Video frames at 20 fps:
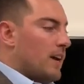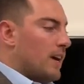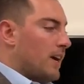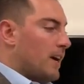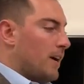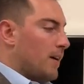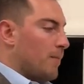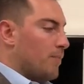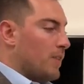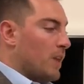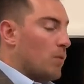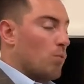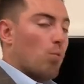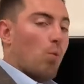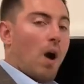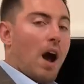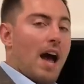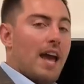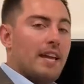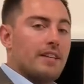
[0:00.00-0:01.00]
and
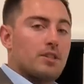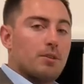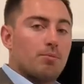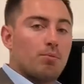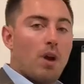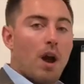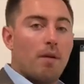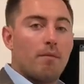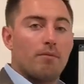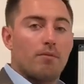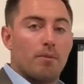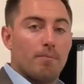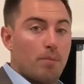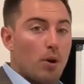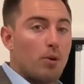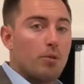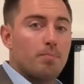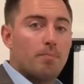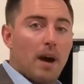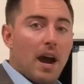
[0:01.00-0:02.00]
why it's a problem for
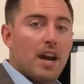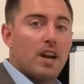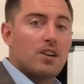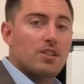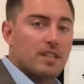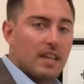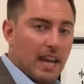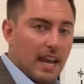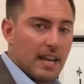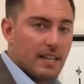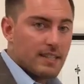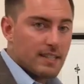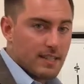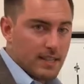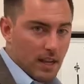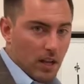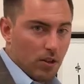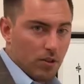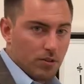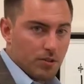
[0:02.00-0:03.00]
both buyers and
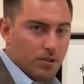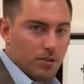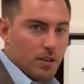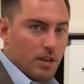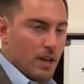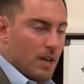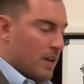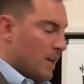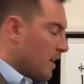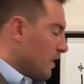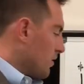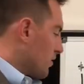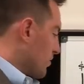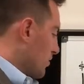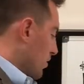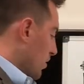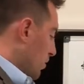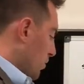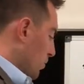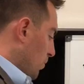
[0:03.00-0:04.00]
sellers.
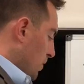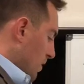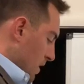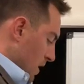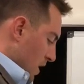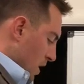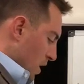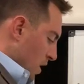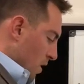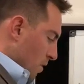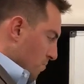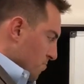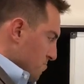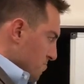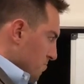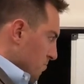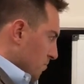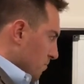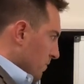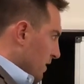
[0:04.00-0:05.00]
So
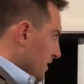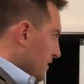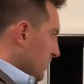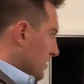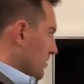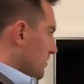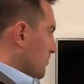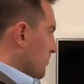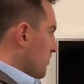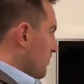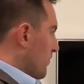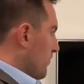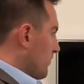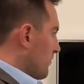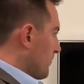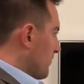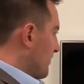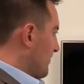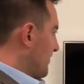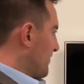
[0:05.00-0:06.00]
this is
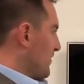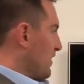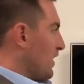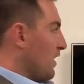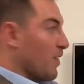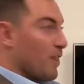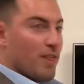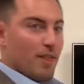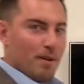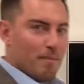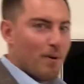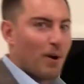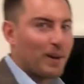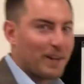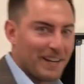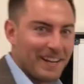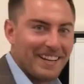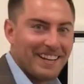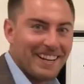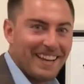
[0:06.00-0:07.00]
the
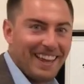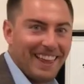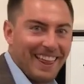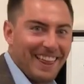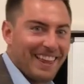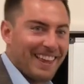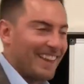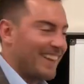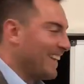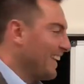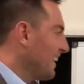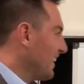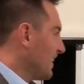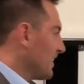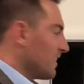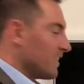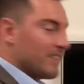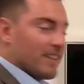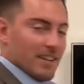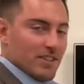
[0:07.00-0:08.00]
market,
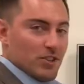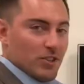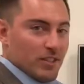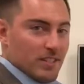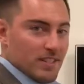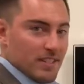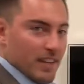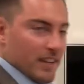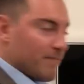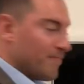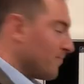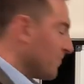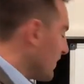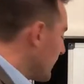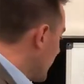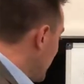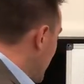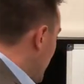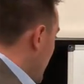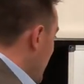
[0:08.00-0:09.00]
as you can see.
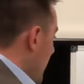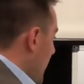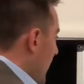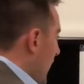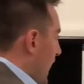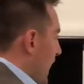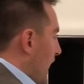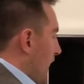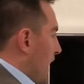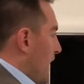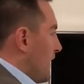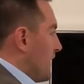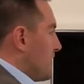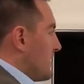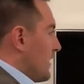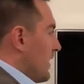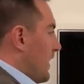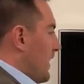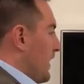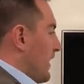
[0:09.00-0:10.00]
And